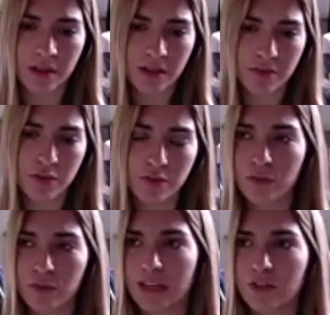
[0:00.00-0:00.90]
if you
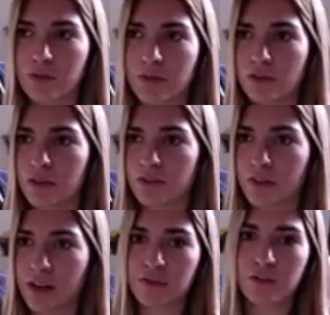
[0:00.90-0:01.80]
would like to be
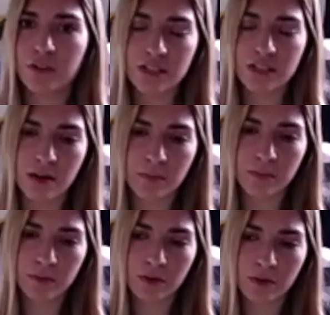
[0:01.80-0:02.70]
notified, for
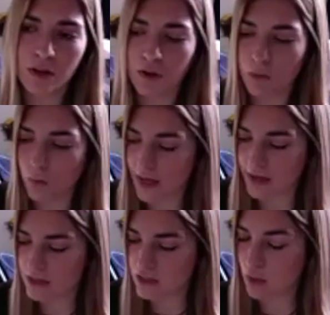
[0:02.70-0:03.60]
example,
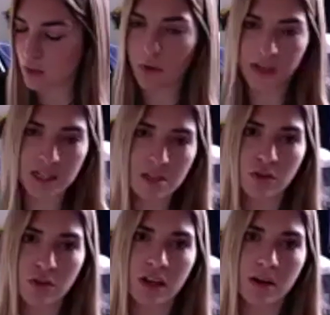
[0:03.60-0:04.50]
when someone is
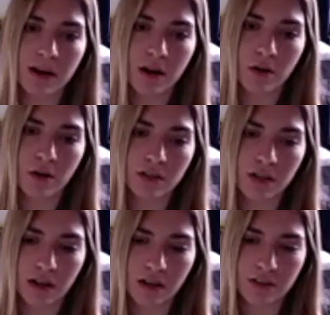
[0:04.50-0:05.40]
talking about
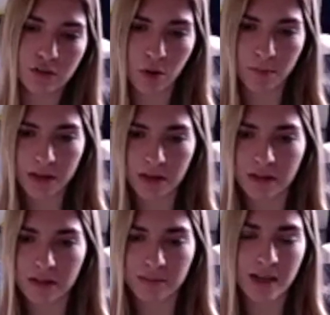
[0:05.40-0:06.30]
a topic
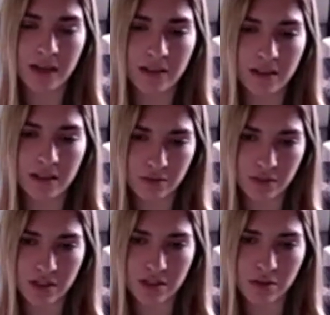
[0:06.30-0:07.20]
that might
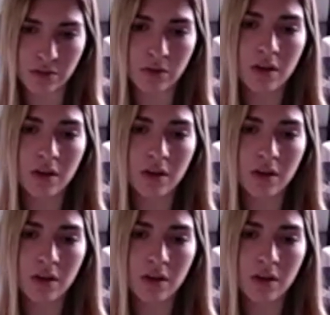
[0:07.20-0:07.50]
interest you,